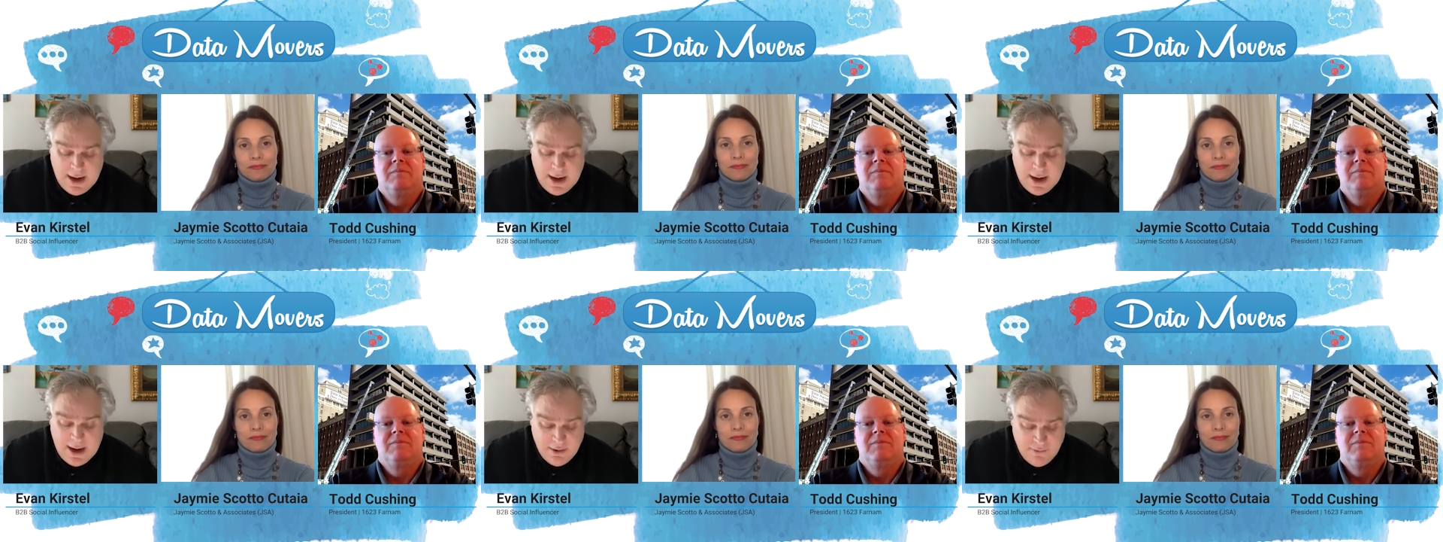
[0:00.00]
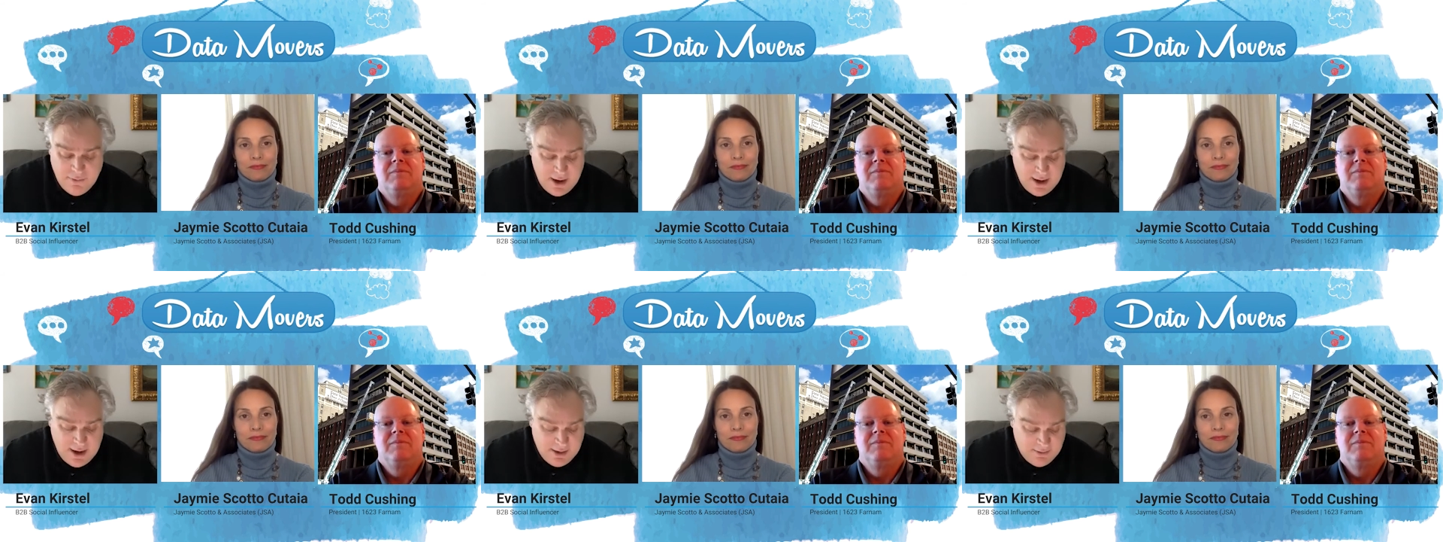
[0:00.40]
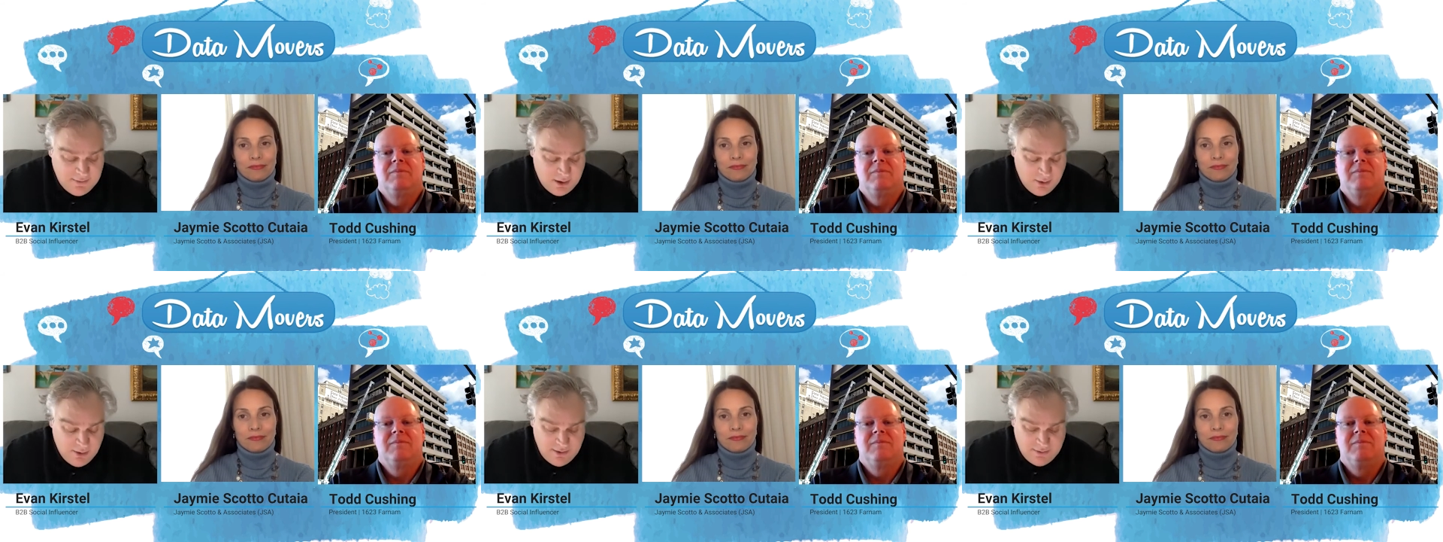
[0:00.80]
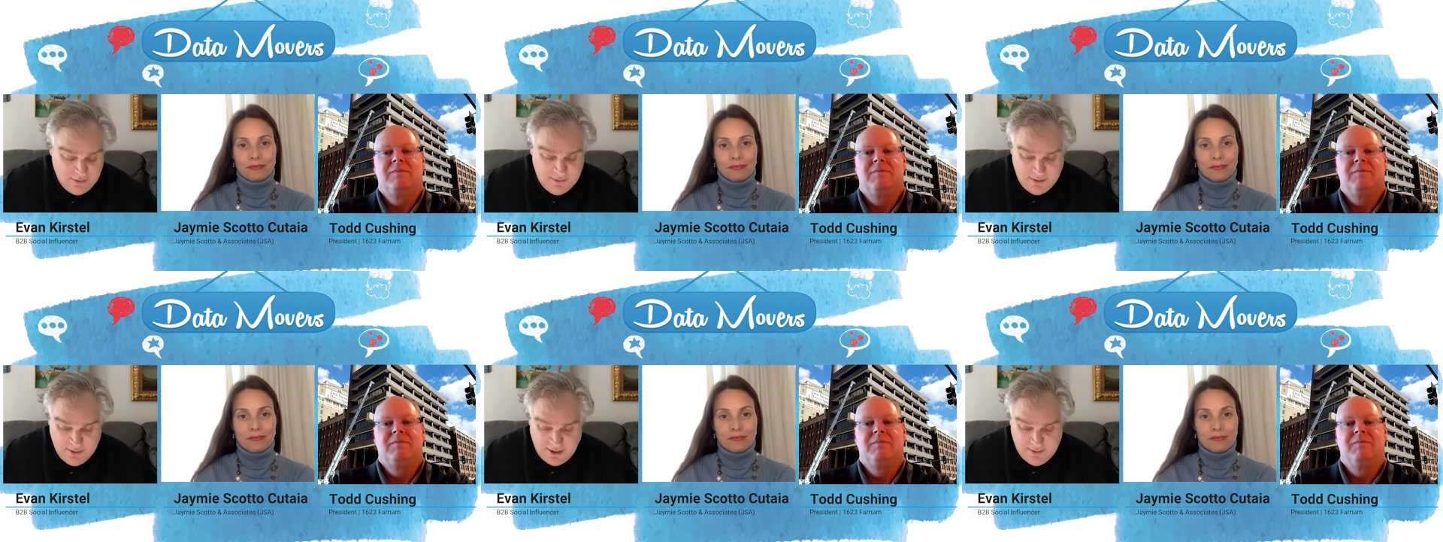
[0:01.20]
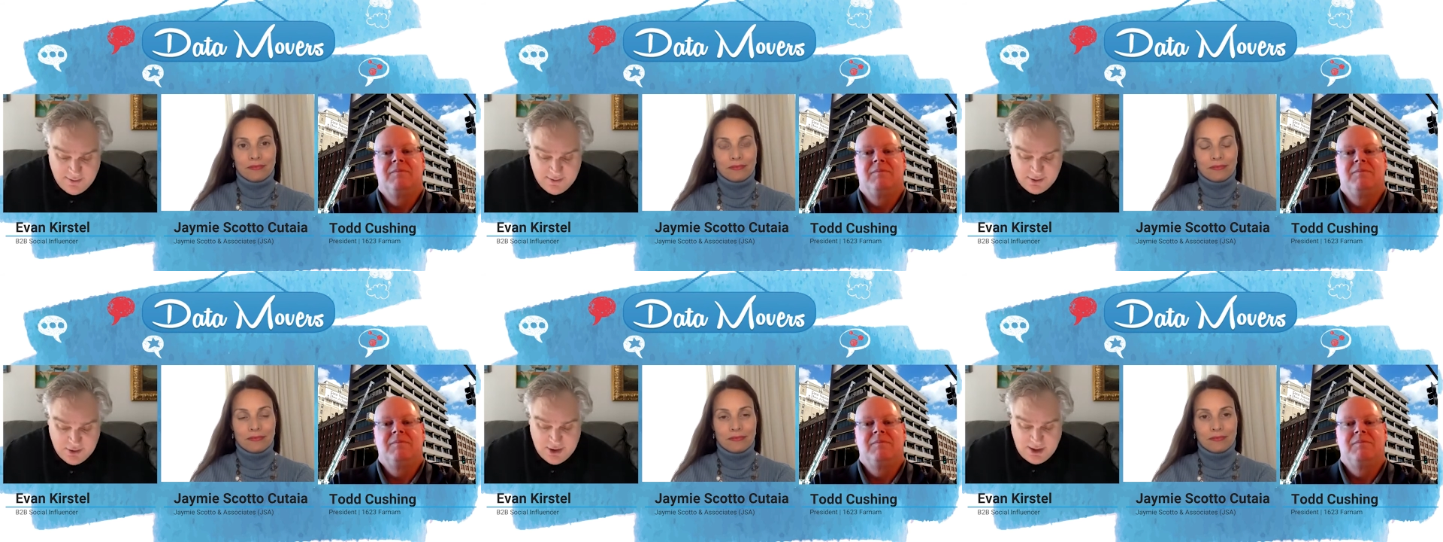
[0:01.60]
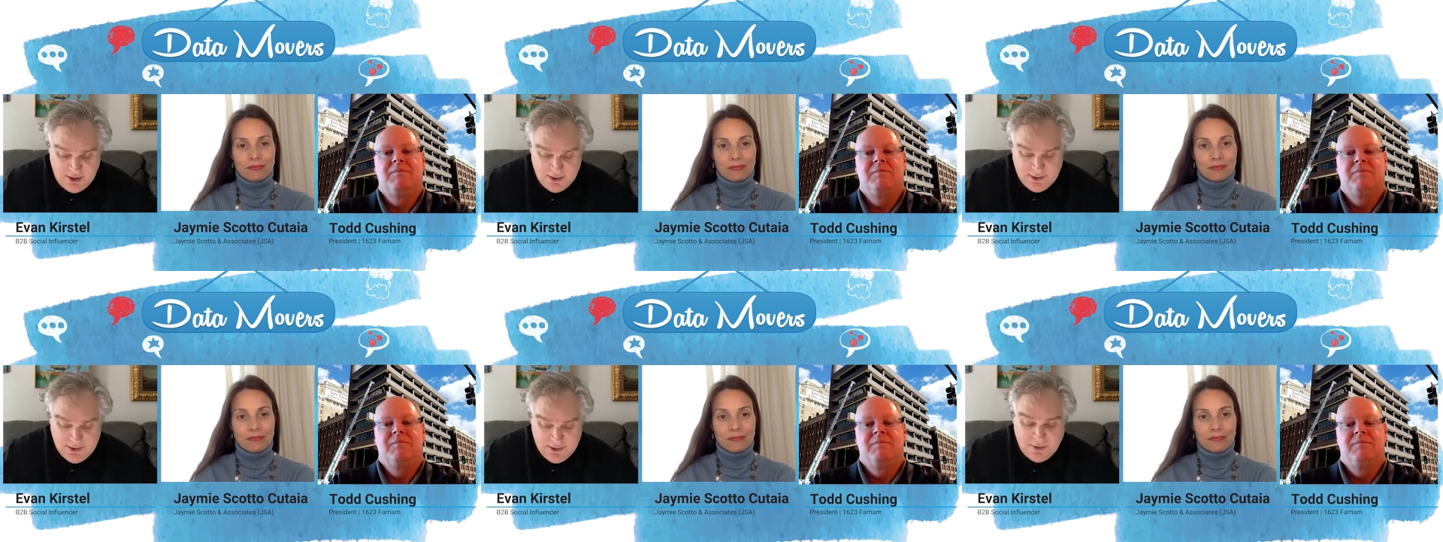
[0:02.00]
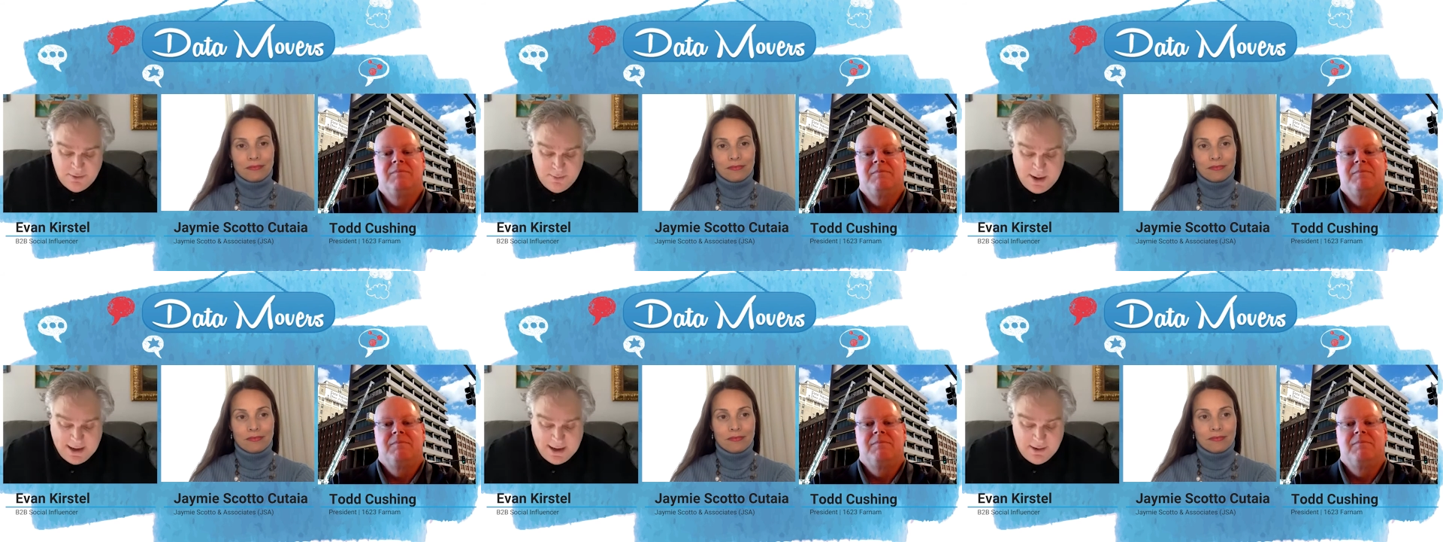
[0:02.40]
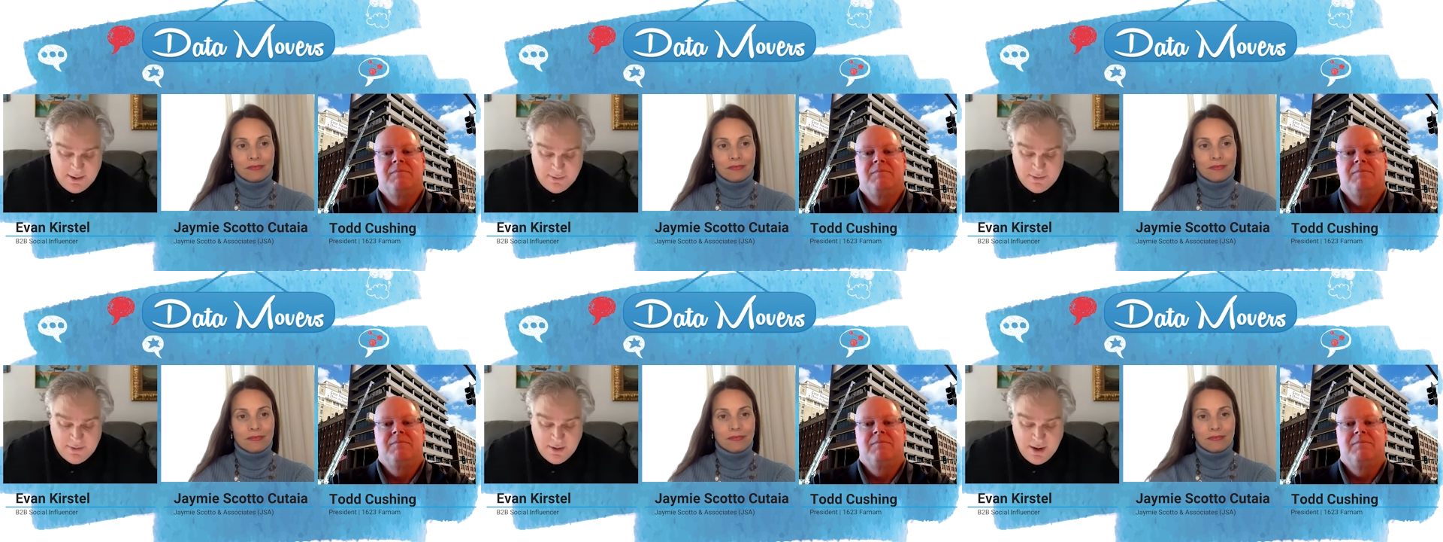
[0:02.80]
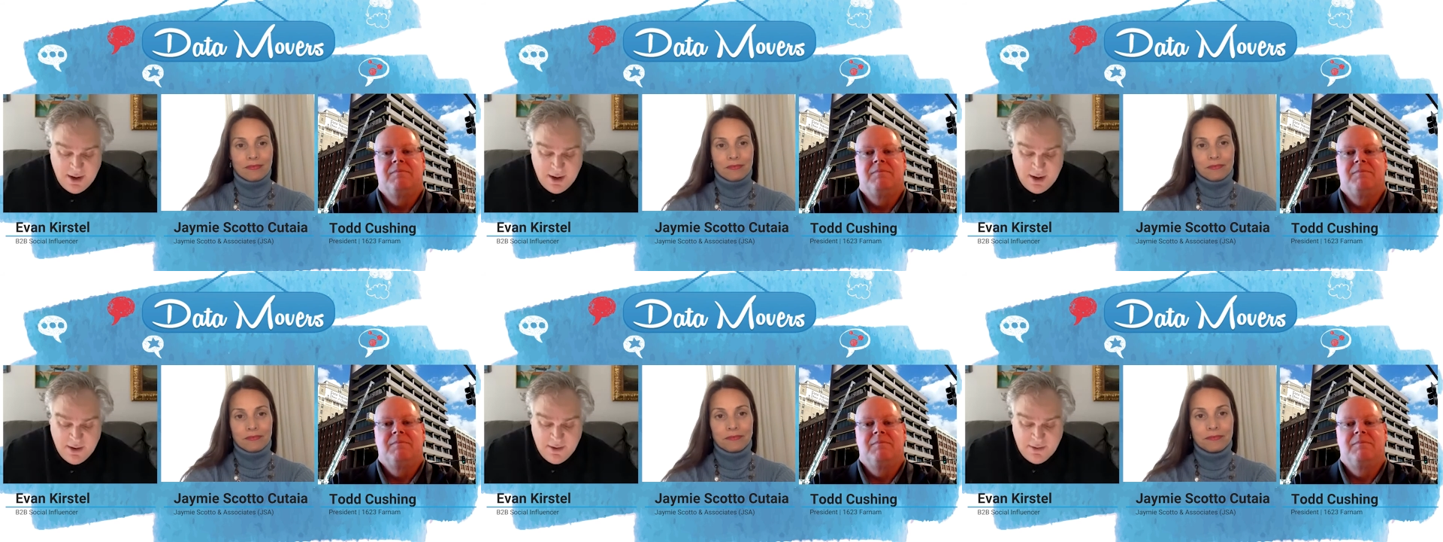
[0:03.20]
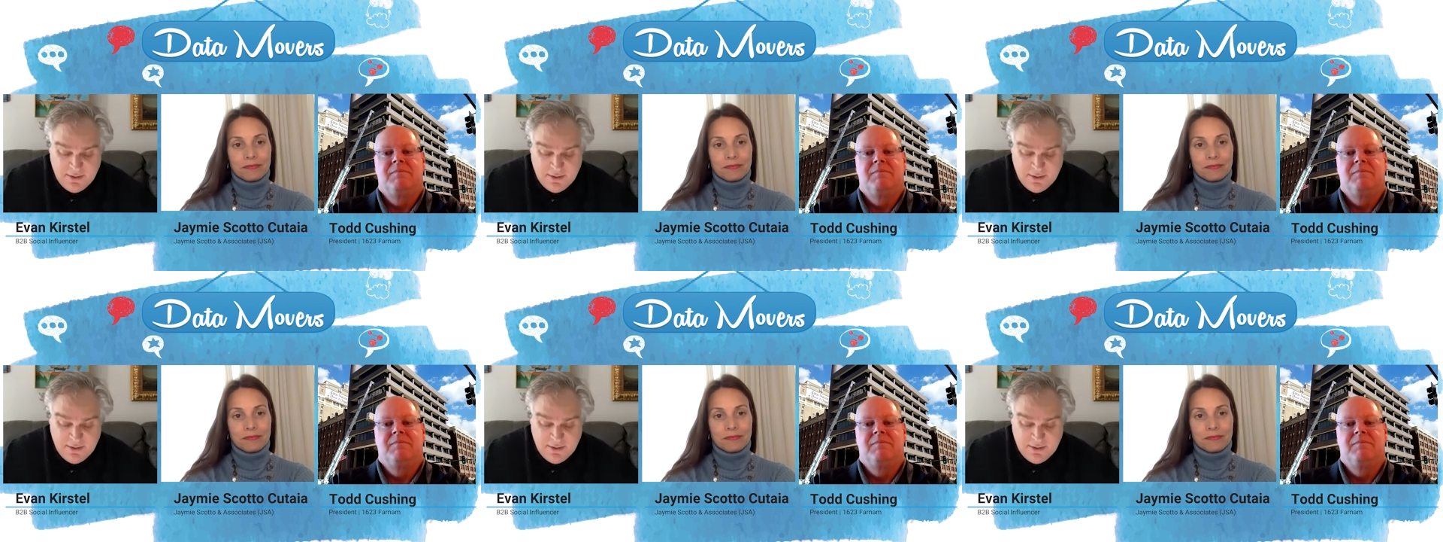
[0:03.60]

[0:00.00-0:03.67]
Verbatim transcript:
Speaker 1: Yeah, good fun. It's always nice to change perspectives.